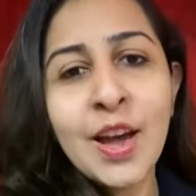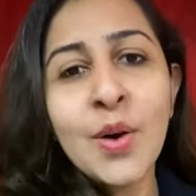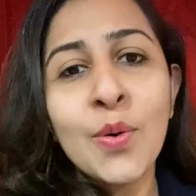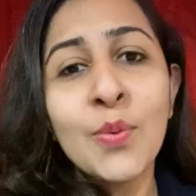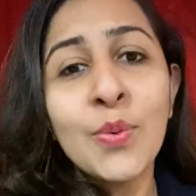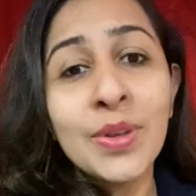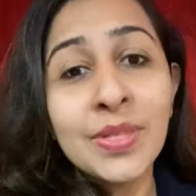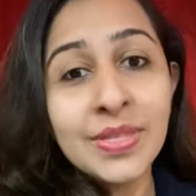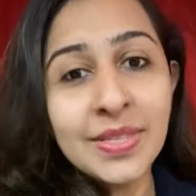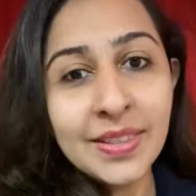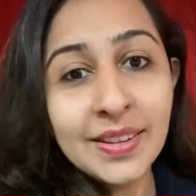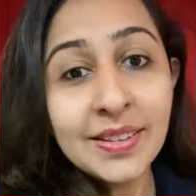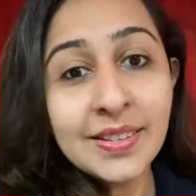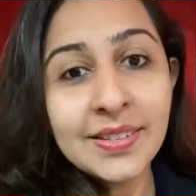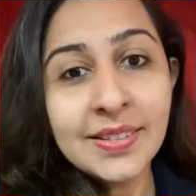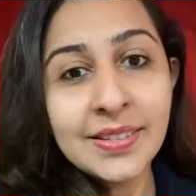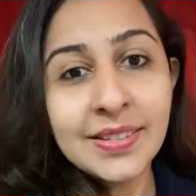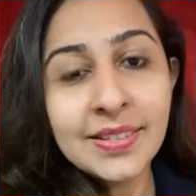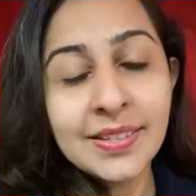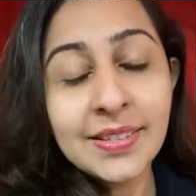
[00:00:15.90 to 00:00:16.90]
With
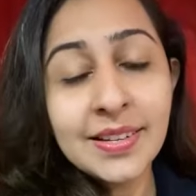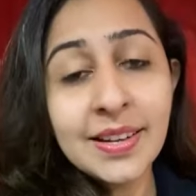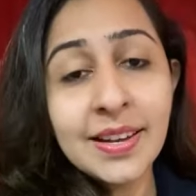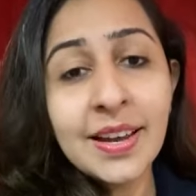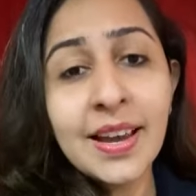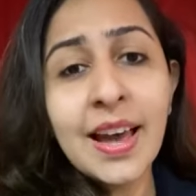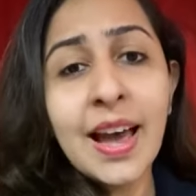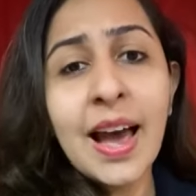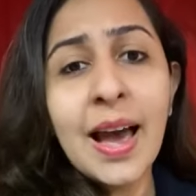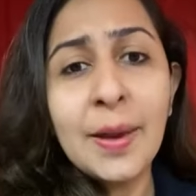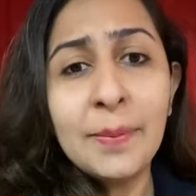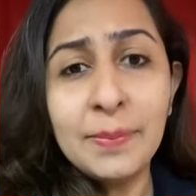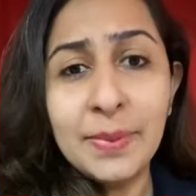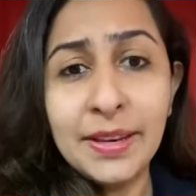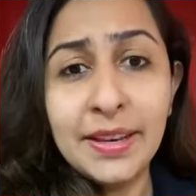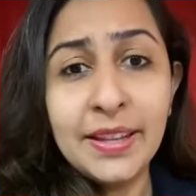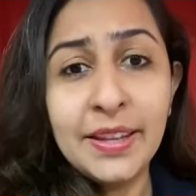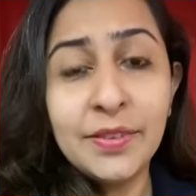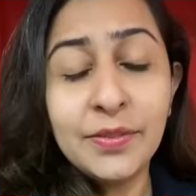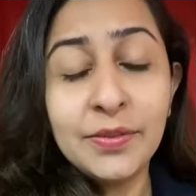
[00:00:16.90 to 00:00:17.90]
this, I
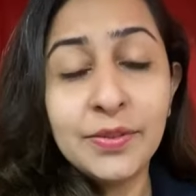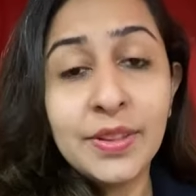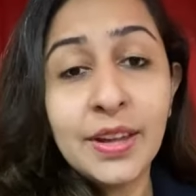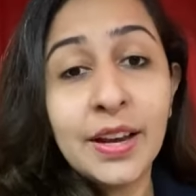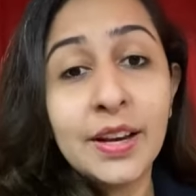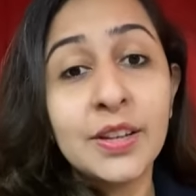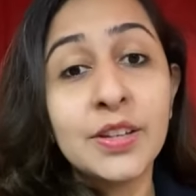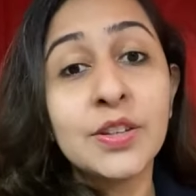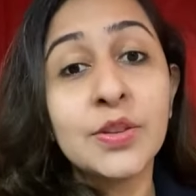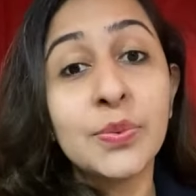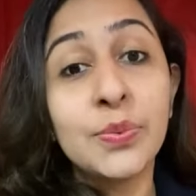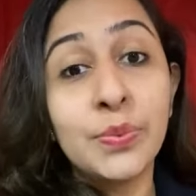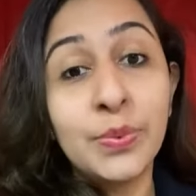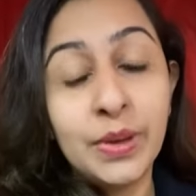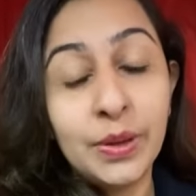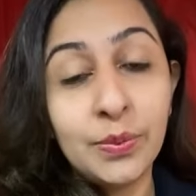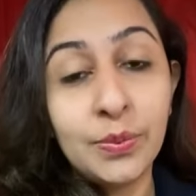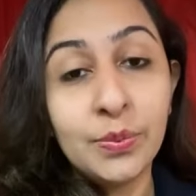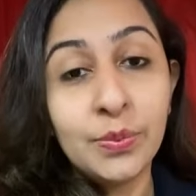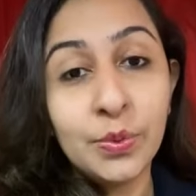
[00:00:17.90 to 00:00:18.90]
believe that
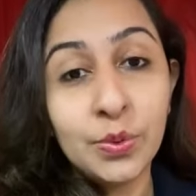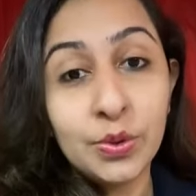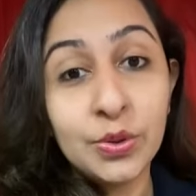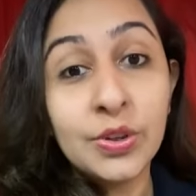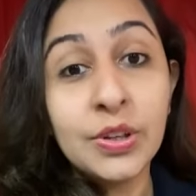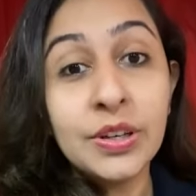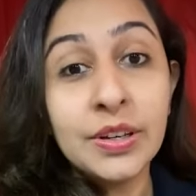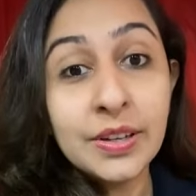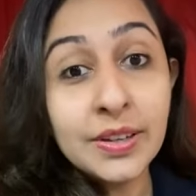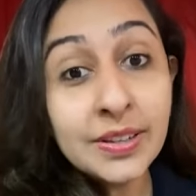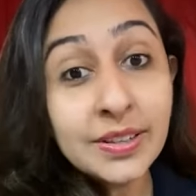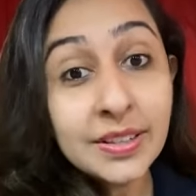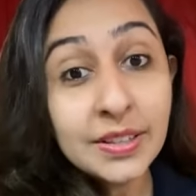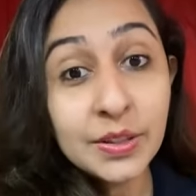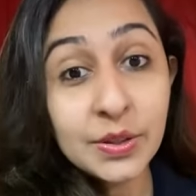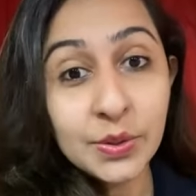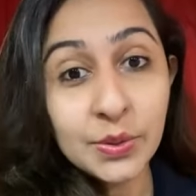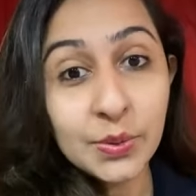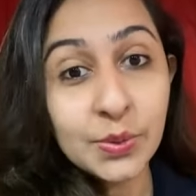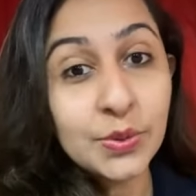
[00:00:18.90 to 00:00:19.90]
we would learn and
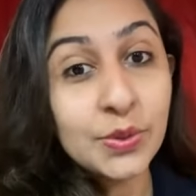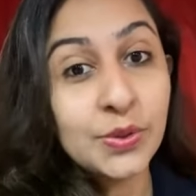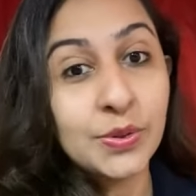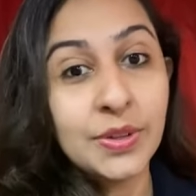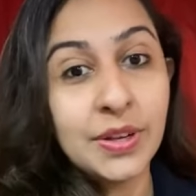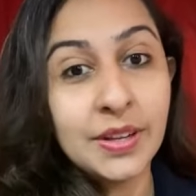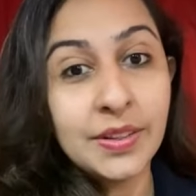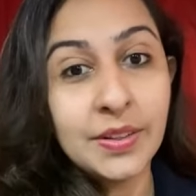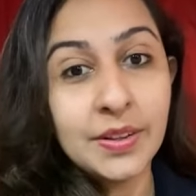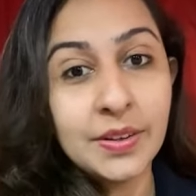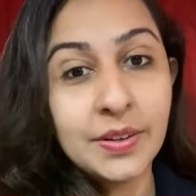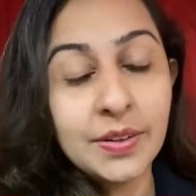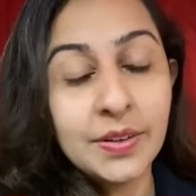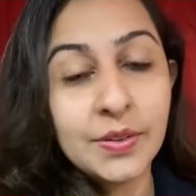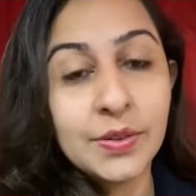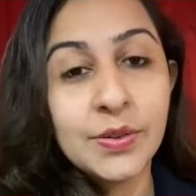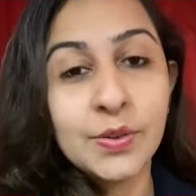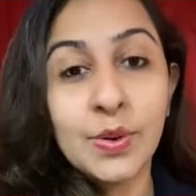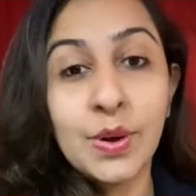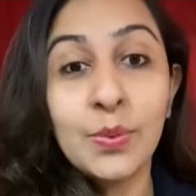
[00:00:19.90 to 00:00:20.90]
grow together.
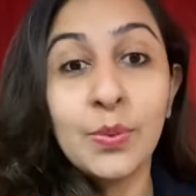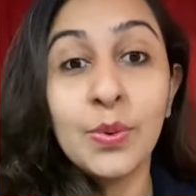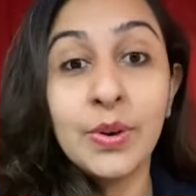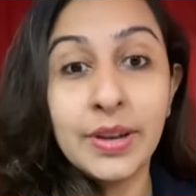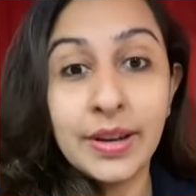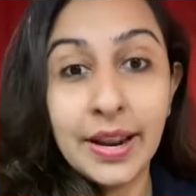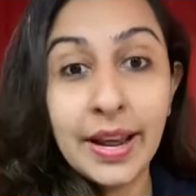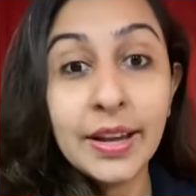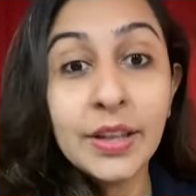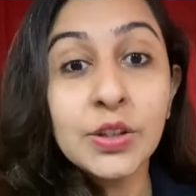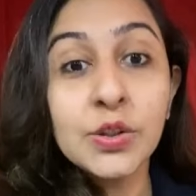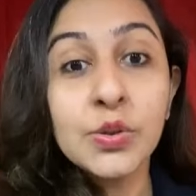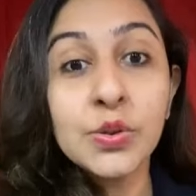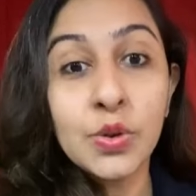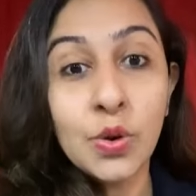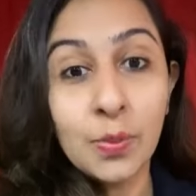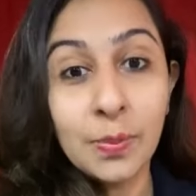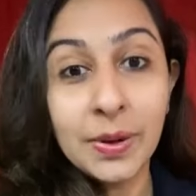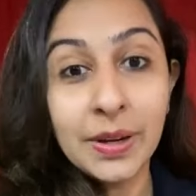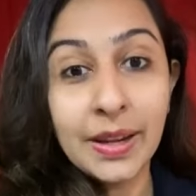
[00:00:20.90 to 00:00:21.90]
So I would like to
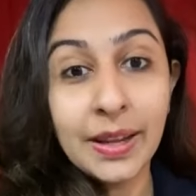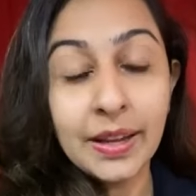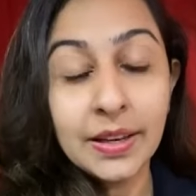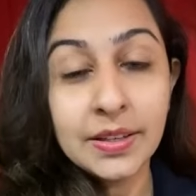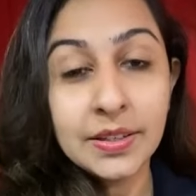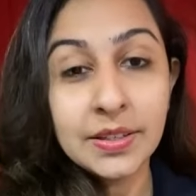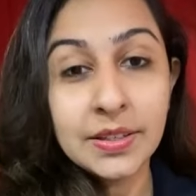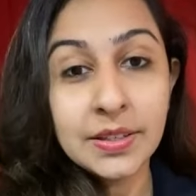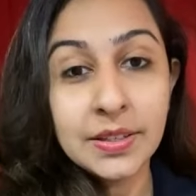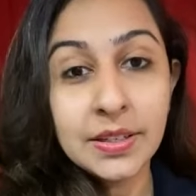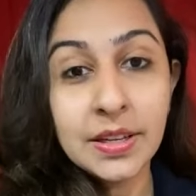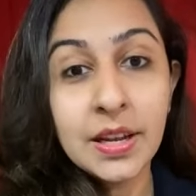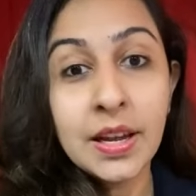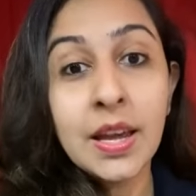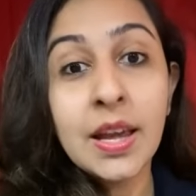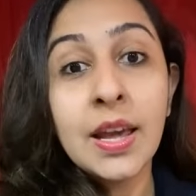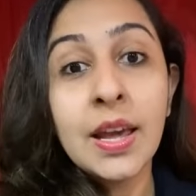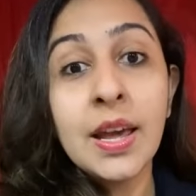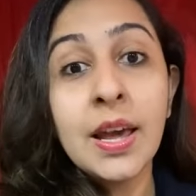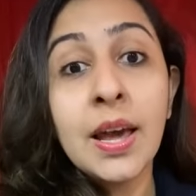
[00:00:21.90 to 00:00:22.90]
nominate
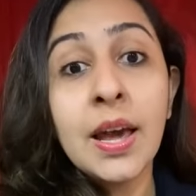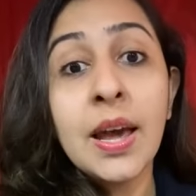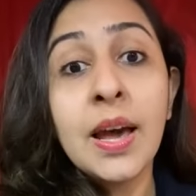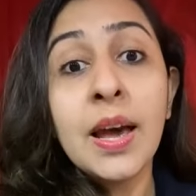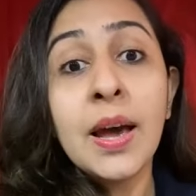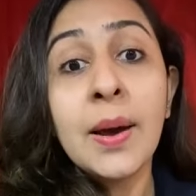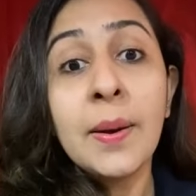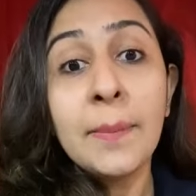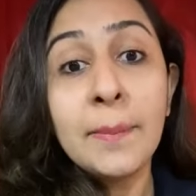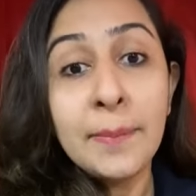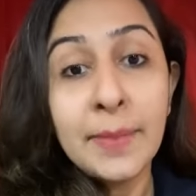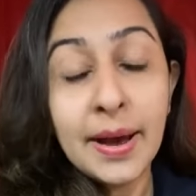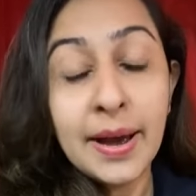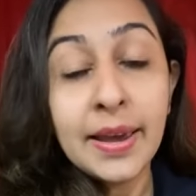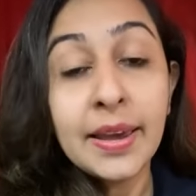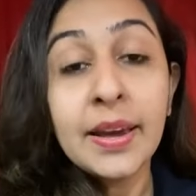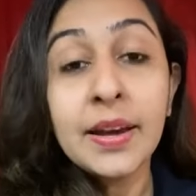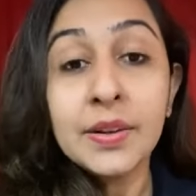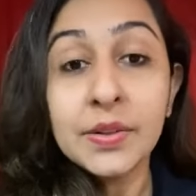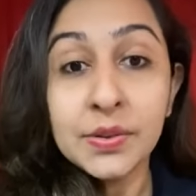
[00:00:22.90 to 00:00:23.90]
my
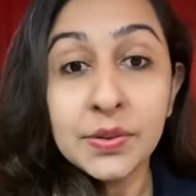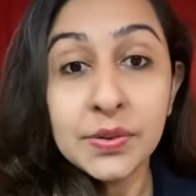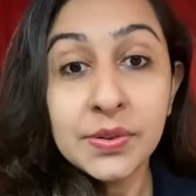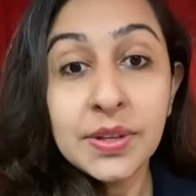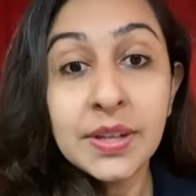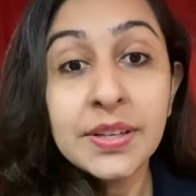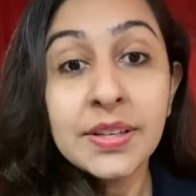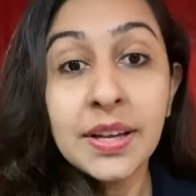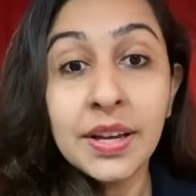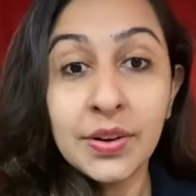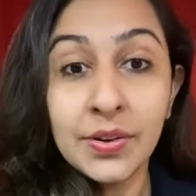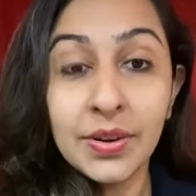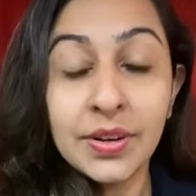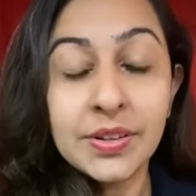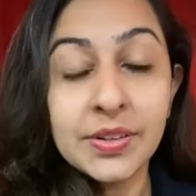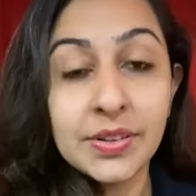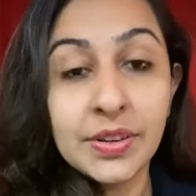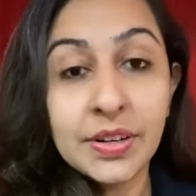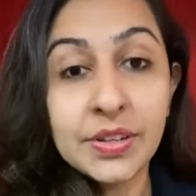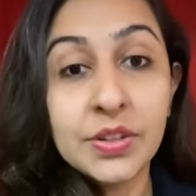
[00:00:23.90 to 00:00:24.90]
Associate Area
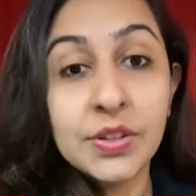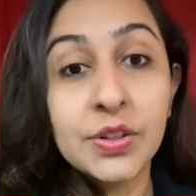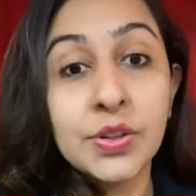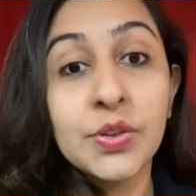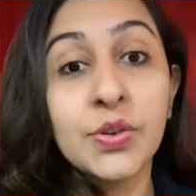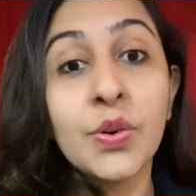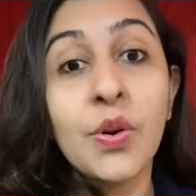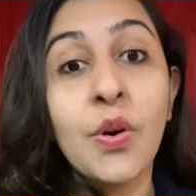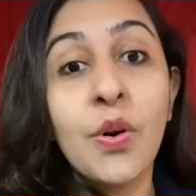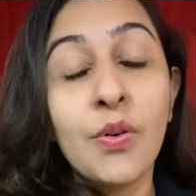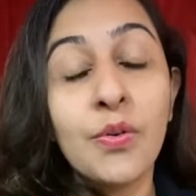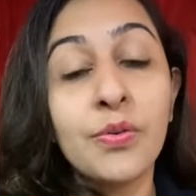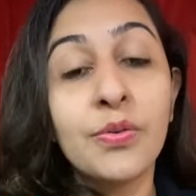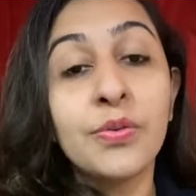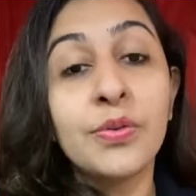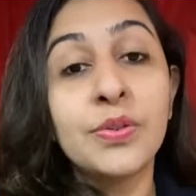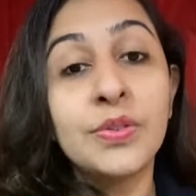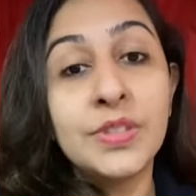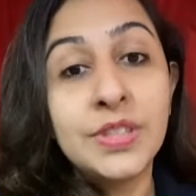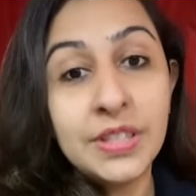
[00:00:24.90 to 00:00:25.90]
Director of
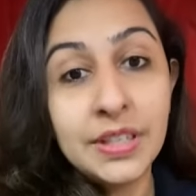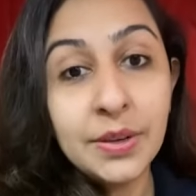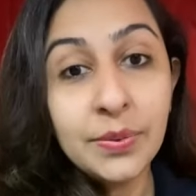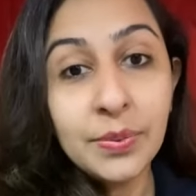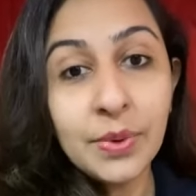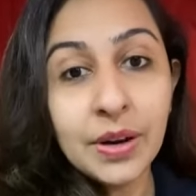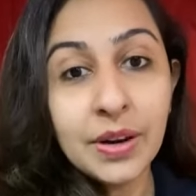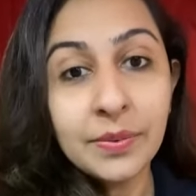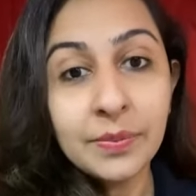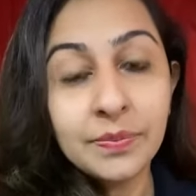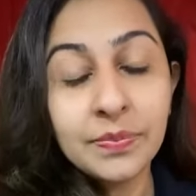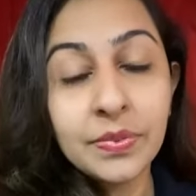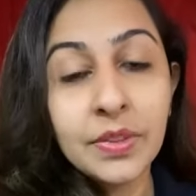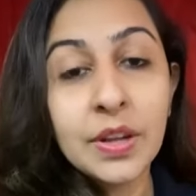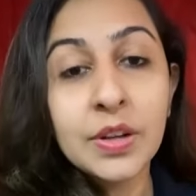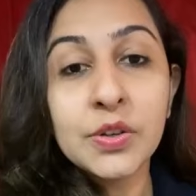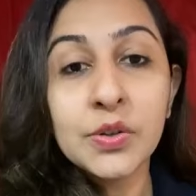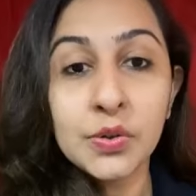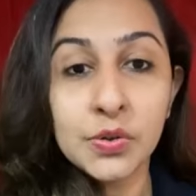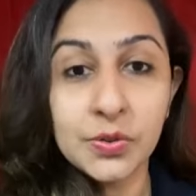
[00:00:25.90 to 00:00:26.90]
D1,
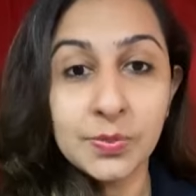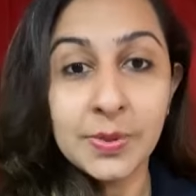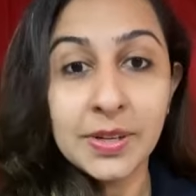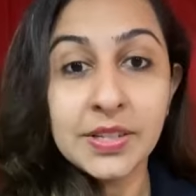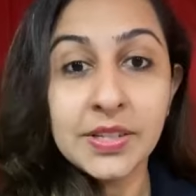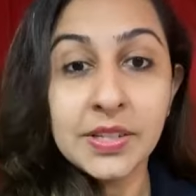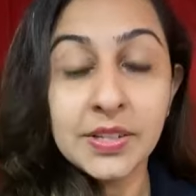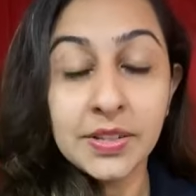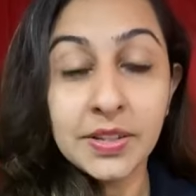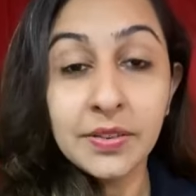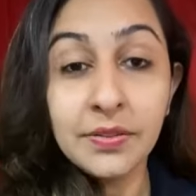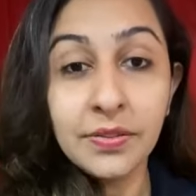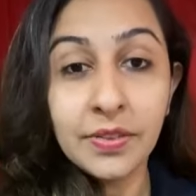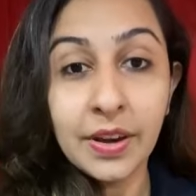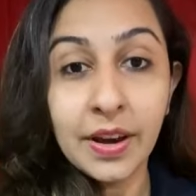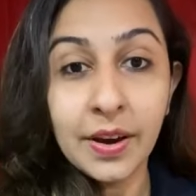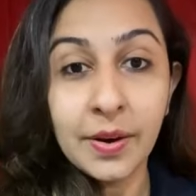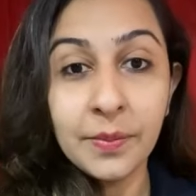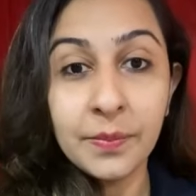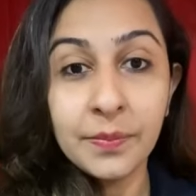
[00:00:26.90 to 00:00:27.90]
Toastmaster
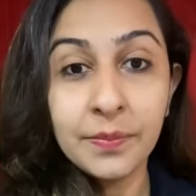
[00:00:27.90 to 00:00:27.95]
Divya,